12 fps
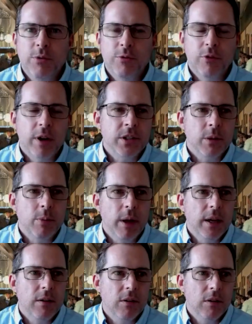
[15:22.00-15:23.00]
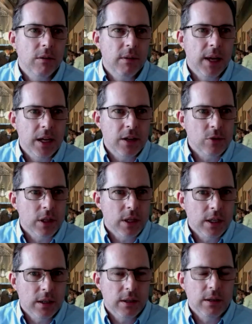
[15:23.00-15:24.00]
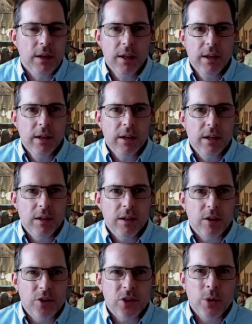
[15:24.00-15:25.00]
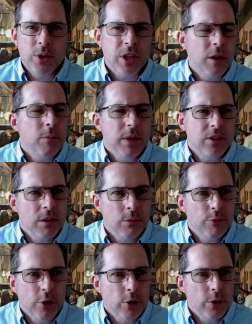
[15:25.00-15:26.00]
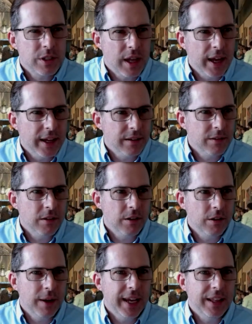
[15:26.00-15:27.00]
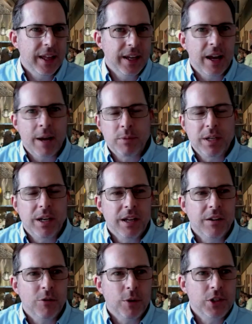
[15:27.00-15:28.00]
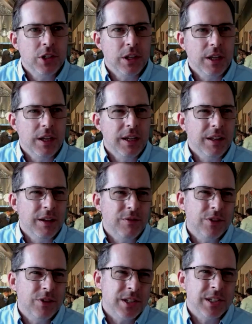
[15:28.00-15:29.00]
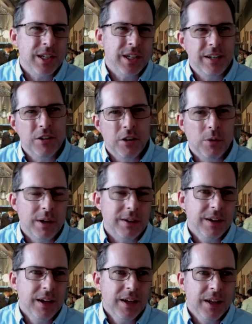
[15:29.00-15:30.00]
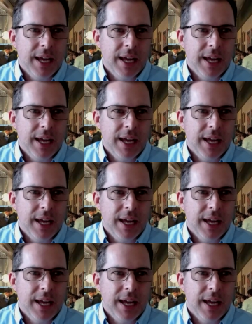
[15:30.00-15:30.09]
refresh the panel annually, and there's always going to be some folks that, hey, they opted in originally and they've just decided, you know what,